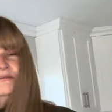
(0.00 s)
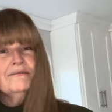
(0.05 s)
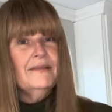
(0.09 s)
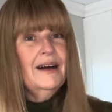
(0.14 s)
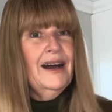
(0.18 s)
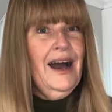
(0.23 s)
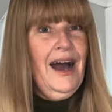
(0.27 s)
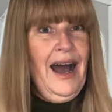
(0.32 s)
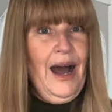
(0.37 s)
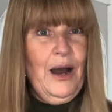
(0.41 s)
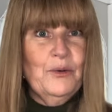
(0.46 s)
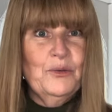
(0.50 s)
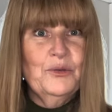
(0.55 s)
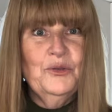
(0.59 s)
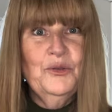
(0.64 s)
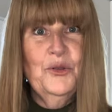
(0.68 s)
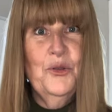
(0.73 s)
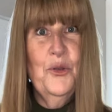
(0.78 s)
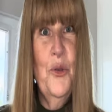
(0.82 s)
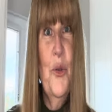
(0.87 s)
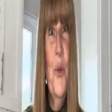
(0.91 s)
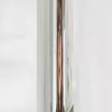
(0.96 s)
how
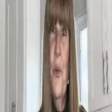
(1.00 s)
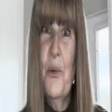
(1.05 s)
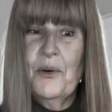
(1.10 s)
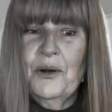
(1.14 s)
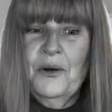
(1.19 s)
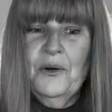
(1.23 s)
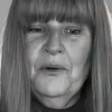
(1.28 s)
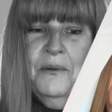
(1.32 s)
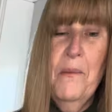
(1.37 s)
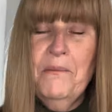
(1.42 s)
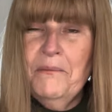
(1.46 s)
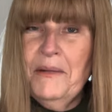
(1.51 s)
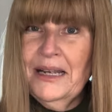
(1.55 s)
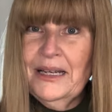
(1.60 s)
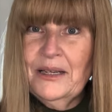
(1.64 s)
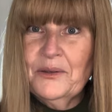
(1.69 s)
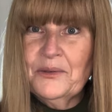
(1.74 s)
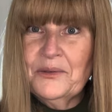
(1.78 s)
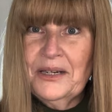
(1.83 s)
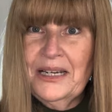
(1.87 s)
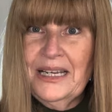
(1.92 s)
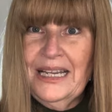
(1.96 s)
do you grow
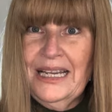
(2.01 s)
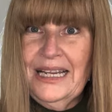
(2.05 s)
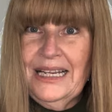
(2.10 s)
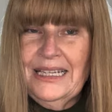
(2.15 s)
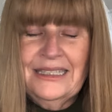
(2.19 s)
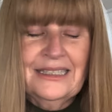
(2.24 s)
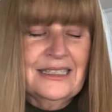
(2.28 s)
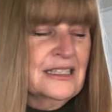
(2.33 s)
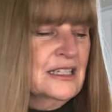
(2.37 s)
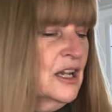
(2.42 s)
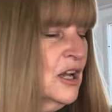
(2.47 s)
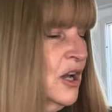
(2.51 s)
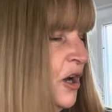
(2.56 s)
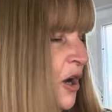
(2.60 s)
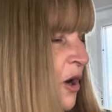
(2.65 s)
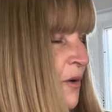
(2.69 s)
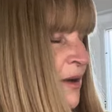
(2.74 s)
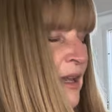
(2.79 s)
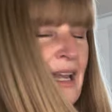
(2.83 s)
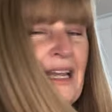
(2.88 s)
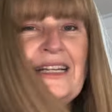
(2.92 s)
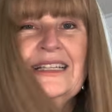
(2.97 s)
microgreens?
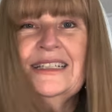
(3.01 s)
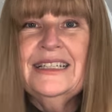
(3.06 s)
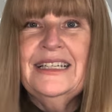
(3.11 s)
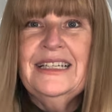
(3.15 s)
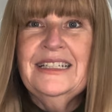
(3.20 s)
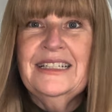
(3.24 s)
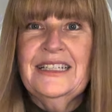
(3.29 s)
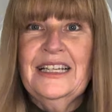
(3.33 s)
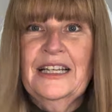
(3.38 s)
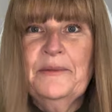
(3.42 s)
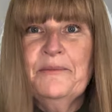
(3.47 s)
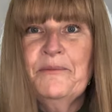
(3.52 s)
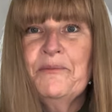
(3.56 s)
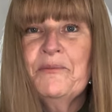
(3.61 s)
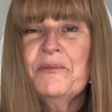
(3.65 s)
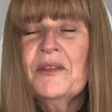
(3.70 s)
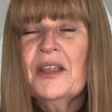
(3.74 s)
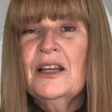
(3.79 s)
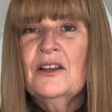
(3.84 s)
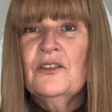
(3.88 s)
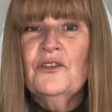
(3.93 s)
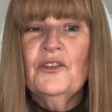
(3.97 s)
Okay, it's easy.
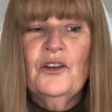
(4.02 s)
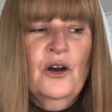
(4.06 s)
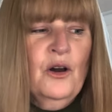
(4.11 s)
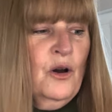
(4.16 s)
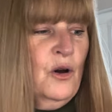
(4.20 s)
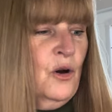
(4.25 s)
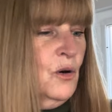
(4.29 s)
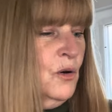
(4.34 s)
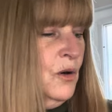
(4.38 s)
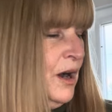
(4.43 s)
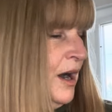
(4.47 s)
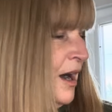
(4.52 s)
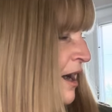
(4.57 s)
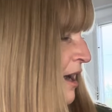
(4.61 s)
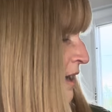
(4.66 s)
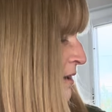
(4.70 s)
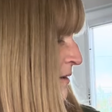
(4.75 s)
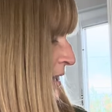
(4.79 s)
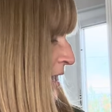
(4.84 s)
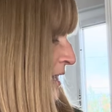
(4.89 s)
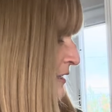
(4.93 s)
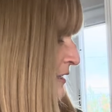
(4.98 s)
So I'm